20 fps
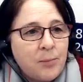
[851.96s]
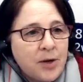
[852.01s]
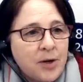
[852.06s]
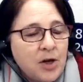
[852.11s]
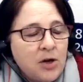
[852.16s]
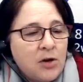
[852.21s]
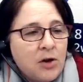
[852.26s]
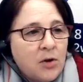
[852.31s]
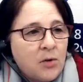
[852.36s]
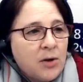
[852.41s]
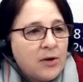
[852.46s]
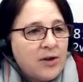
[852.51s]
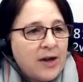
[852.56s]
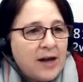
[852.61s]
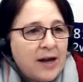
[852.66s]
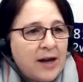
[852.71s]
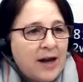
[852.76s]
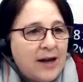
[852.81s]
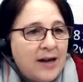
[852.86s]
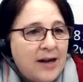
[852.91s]
you know,
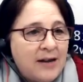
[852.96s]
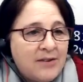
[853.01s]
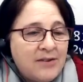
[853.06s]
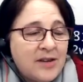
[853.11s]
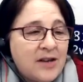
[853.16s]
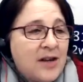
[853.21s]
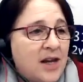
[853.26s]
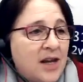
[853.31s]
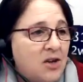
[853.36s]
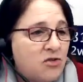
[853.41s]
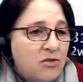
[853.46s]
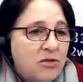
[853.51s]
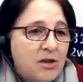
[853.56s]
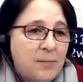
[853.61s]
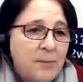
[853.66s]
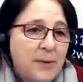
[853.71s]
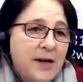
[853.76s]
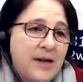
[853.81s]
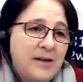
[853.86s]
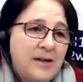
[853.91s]
it is the nature of the
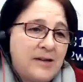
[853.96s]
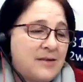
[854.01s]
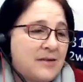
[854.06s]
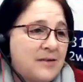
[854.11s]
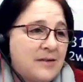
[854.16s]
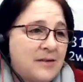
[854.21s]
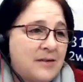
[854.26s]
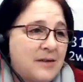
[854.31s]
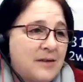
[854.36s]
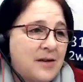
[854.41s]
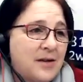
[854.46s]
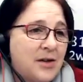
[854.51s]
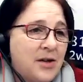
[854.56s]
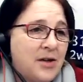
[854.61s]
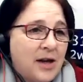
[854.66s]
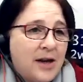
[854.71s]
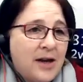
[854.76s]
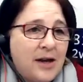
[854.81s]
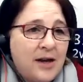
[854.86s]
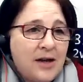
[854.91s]
beast.
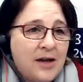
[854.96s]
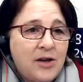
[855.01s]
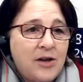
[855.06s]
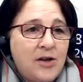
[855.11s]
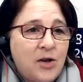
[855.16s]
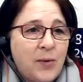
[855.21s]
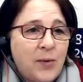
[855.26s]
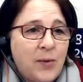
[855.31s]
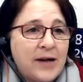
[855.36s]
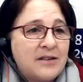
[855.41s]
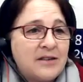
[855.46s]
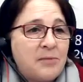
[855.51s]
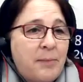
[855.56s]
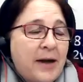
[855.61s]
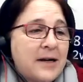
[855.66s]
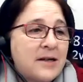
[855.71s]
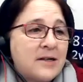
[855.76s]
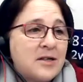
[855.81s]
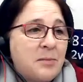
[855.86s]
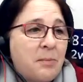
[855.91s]
You
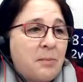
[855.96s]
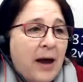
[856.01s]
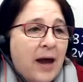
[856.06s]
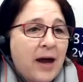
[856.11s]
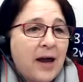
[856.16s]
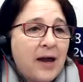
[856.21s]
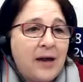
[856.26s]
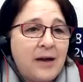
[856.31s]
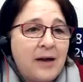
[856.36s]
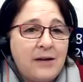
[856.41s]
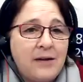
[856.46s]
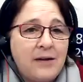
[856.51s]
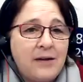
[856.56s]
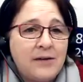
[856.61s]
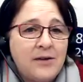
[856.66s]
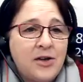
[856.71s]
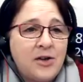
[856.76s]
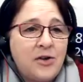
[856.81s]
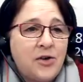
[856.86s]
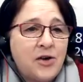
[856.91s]
expect to pay,
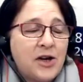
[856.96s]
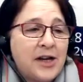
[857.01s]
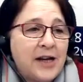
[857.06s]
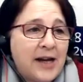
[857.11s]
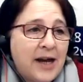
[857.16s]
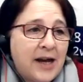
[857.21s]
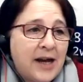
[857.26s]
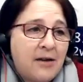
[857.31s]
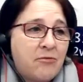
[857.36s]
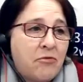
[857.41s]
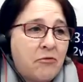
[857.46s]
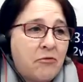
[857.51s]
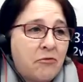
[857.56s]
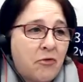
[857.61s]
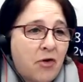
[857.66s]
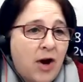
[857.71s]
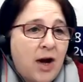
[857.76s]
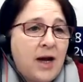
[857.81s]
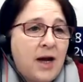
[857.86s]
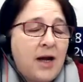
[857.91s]
you're not going to get it for
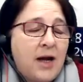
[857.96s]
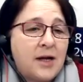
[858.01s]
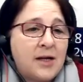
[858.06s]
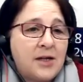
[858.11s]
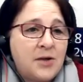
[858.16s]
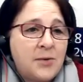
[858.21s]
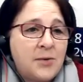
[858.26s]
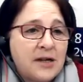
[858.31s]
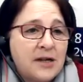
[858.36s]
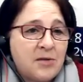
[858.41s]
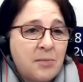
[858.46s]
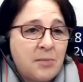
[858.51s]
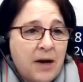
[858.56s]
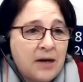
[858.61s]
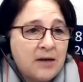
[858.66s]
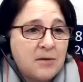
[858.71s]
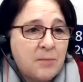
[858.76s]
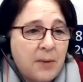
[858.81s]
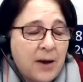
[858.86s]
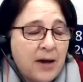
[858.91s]
free, and you
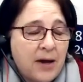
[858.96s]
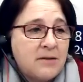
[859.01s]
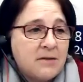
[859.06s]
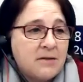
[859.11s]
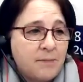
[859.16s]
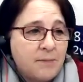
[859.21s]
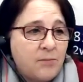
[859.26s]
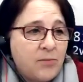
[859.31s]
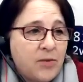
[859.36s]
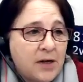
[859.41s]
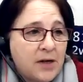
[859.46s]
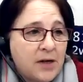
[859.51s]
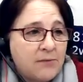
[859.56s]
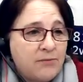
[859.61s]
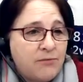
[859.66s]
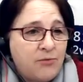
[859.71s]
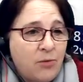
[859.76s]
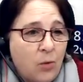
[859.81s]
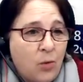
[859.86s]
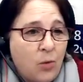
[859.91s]
expect to pay something
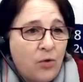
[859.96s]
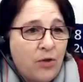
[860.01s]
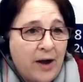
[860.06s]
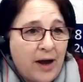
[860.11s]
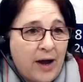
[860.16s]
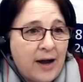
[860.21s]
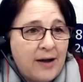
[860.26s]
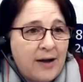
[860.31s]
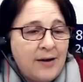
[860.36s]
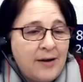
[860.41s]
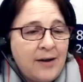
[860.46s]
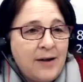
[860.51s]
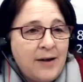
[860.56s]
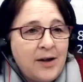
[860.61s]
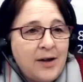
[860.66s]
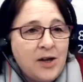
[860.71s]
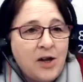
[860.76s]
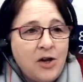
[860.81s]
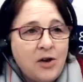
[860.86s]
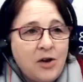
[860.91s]
for that,
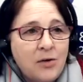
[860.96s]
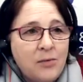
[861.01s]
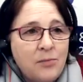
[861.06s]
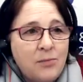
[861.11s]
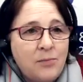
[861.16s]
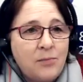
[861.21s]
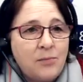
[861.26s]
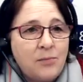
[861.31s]
you know,